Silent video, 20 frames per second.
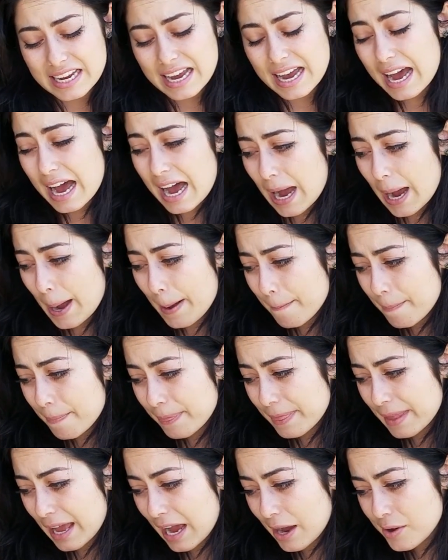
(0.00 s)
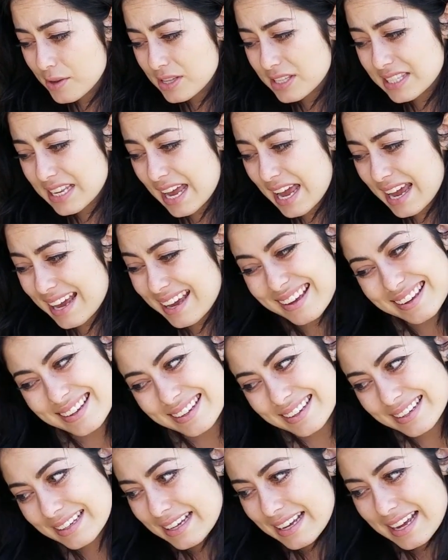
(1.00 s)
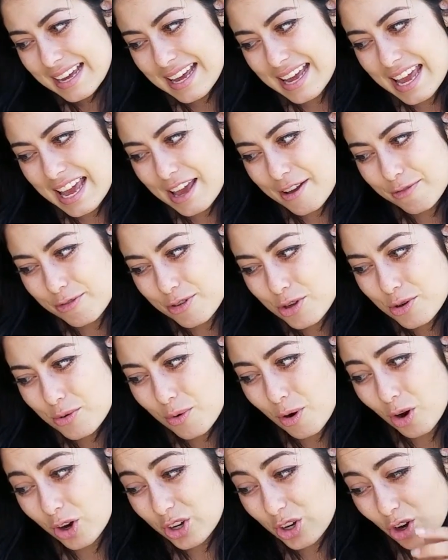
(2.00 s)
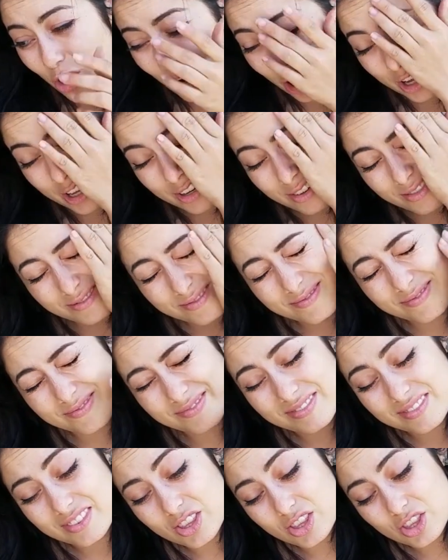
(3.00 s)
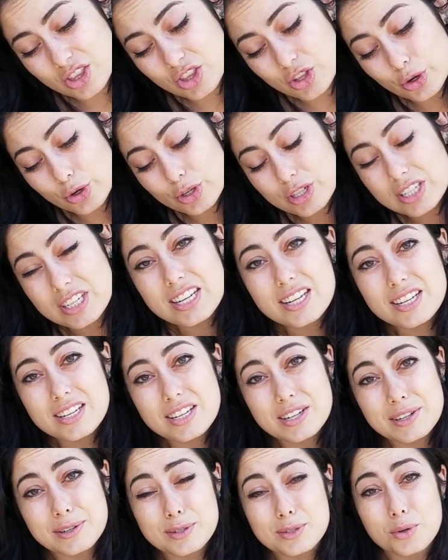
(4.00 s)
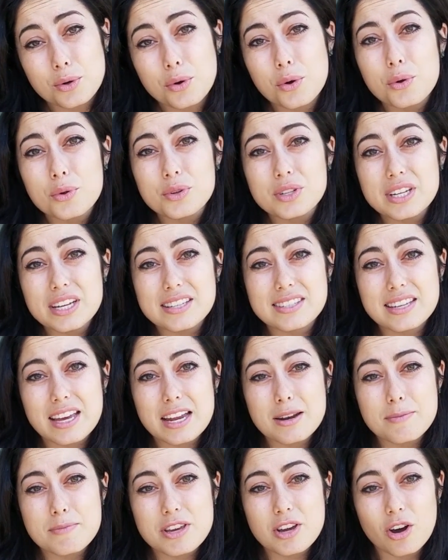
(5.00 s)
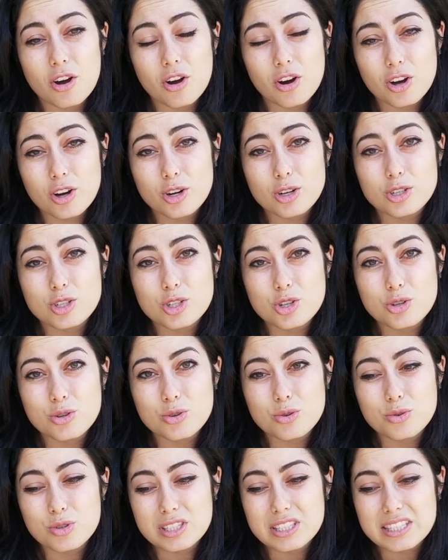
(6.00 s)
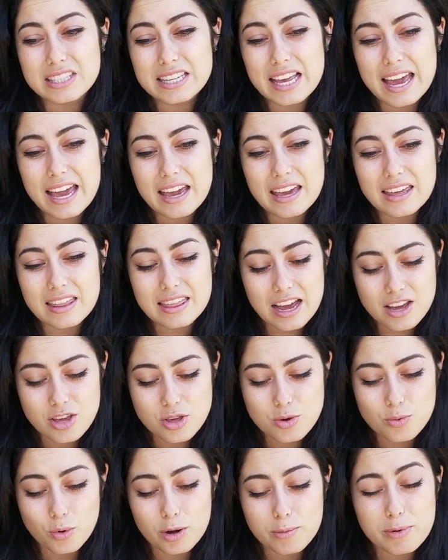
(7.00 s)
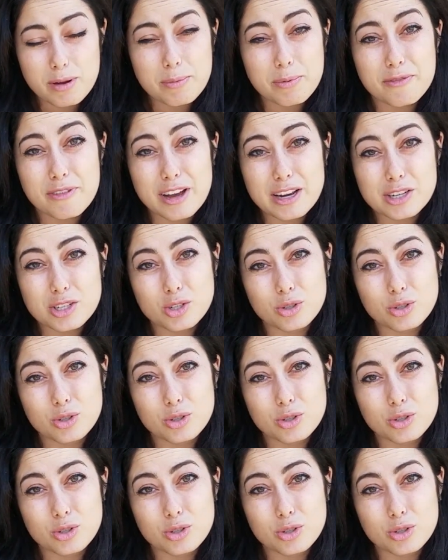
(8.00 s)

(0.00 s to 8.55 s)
Um, I would say if you are not 13 years old, it's going to be hard to say that you want to be a professional